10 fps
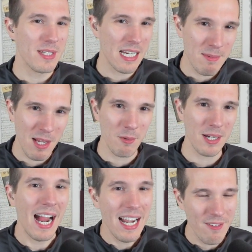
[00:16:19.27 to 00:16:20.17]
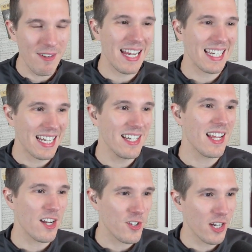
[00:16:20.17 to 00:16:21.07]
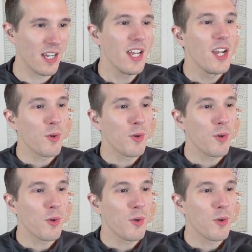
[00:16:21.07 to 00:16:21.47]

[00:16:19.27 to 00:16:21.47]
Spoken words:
teams that were kind of in contention